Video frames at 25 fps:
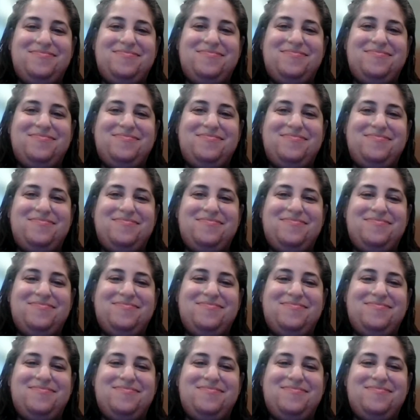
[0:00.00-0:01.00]

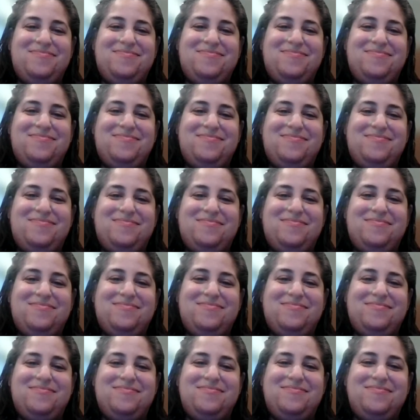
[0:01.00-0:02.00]

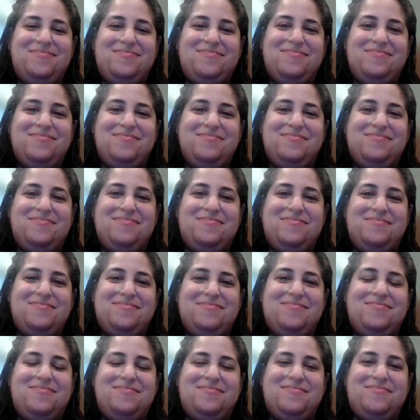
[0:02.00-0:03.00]

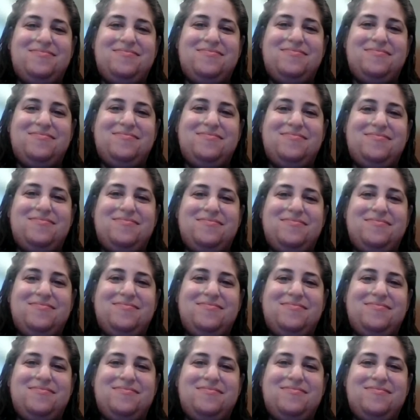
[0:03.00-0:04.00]

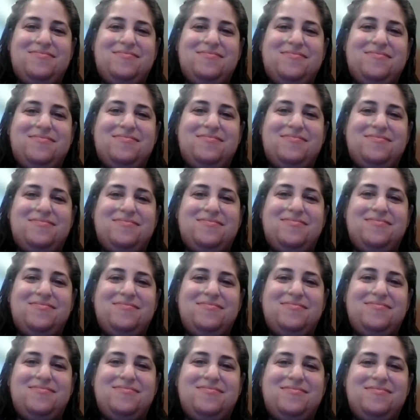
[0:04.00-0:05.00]

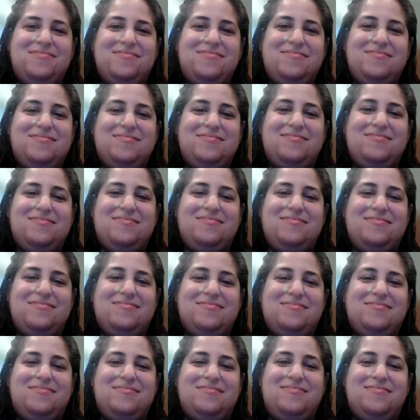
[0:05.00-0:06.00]

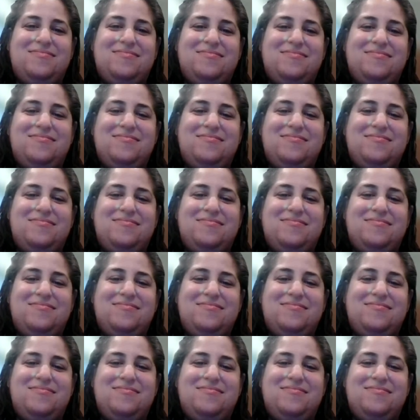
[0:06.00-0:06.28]
No words are spoken by the person on screen.